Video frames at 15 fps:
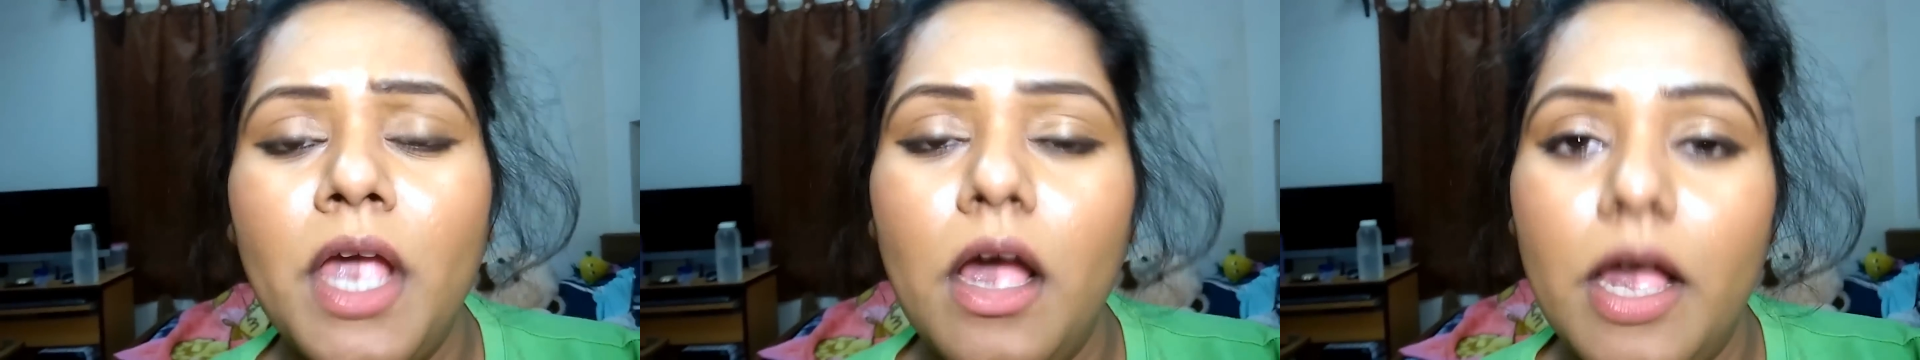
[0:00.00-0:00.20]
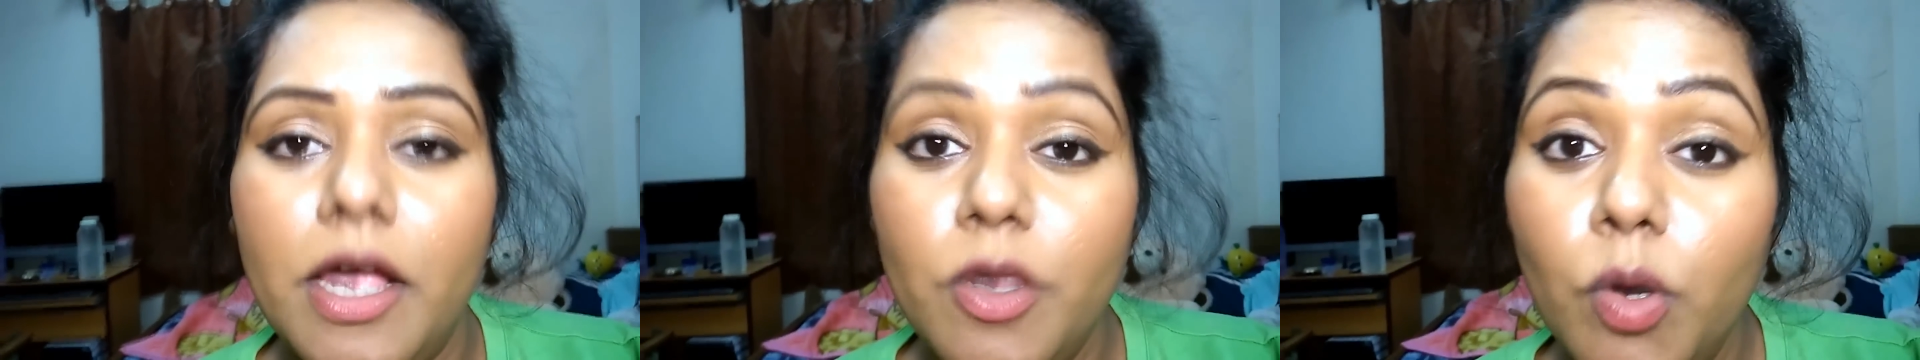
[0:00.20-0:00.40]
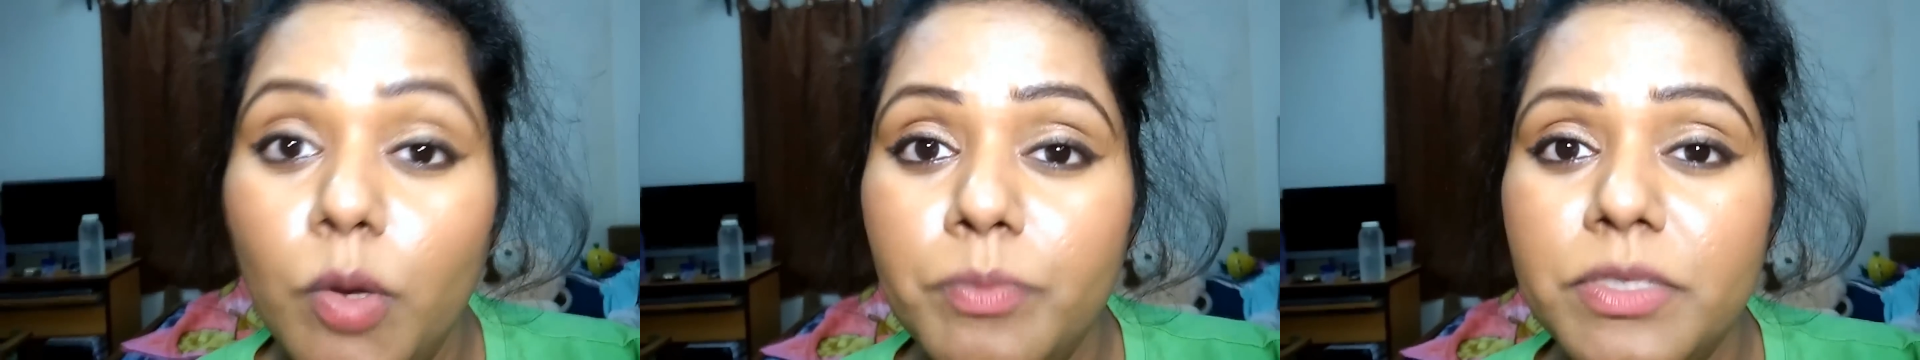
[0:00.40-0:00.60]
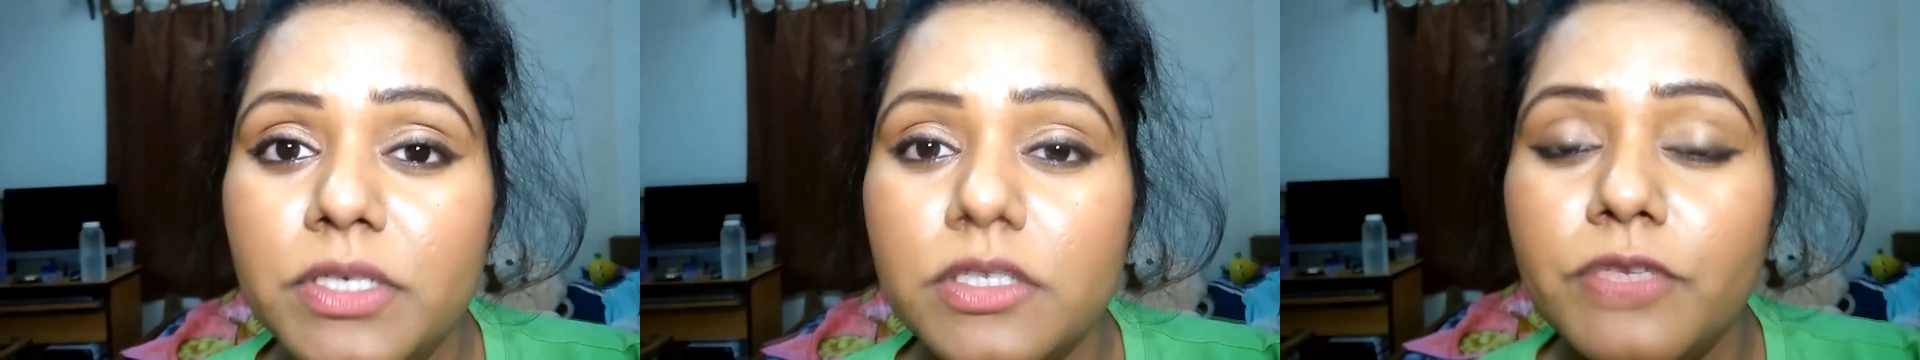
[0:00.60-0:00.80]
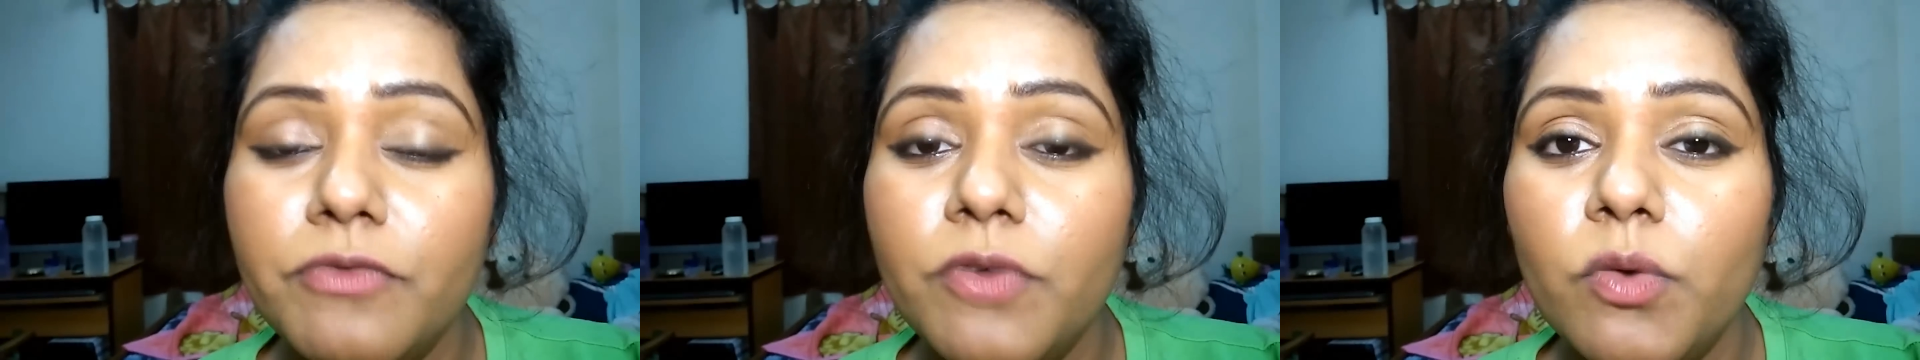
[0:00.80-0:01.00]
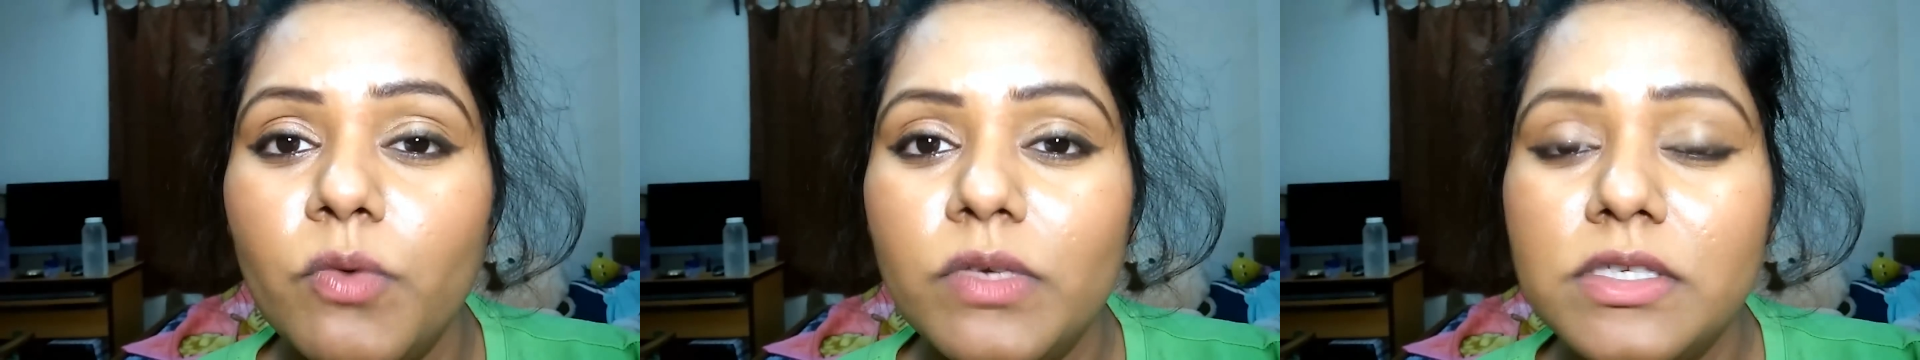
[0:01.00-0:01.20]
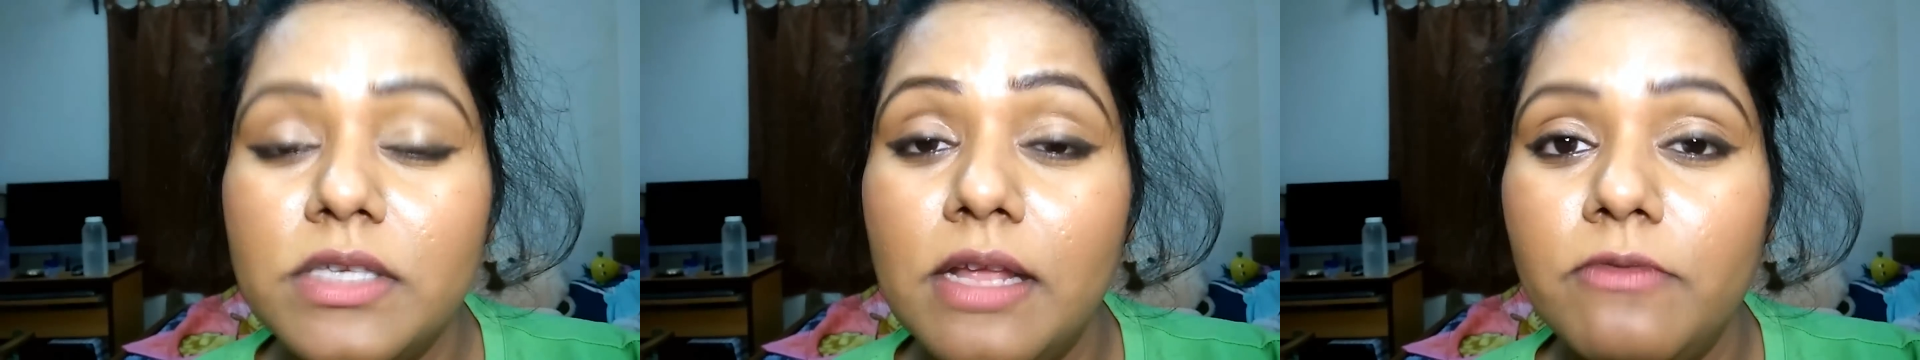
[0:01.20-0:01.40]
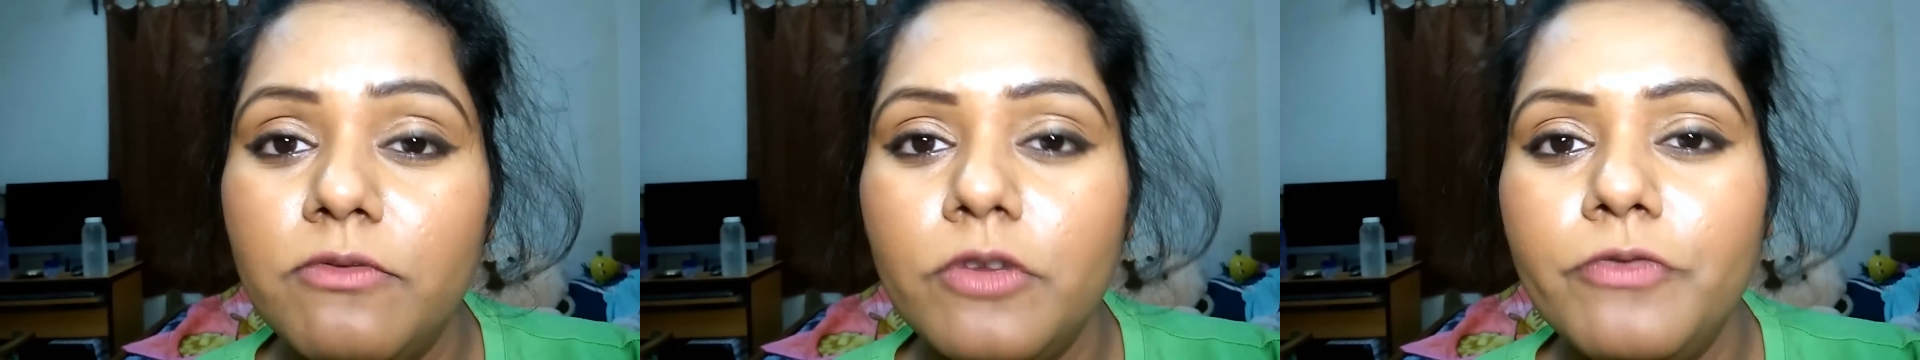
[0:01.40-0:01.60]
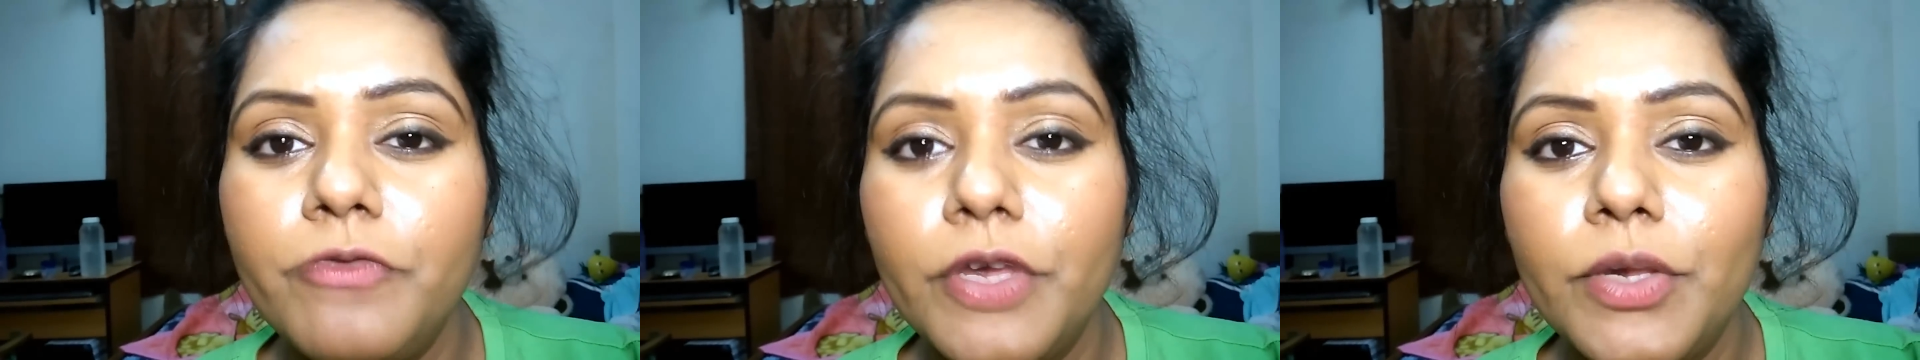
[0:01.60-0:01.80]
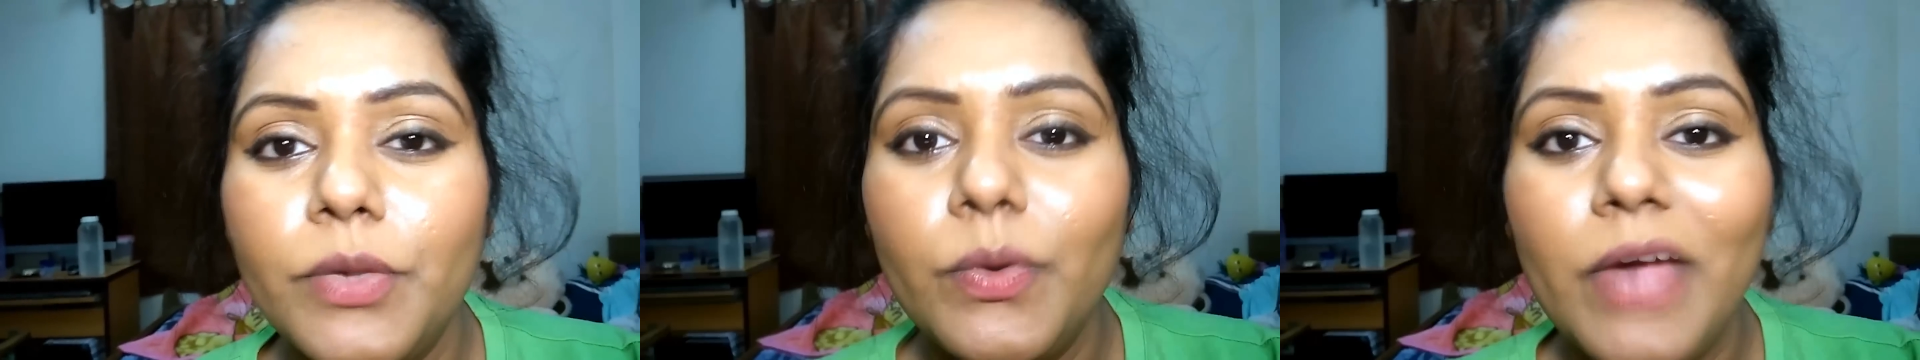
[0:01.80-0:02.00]
I hope this review was helpful
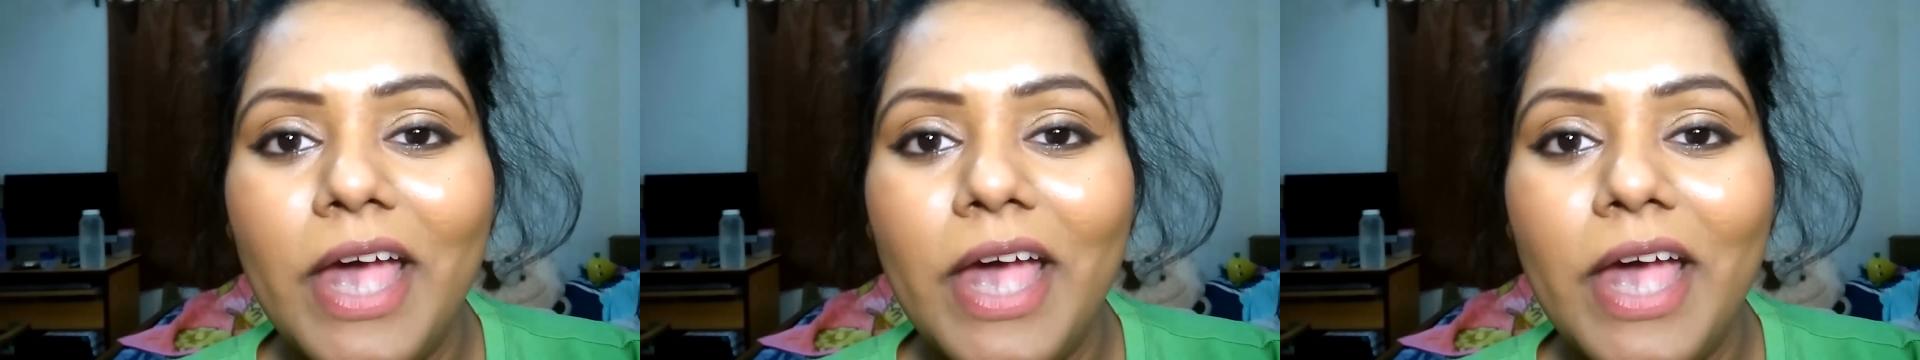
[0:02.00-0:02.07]
for you,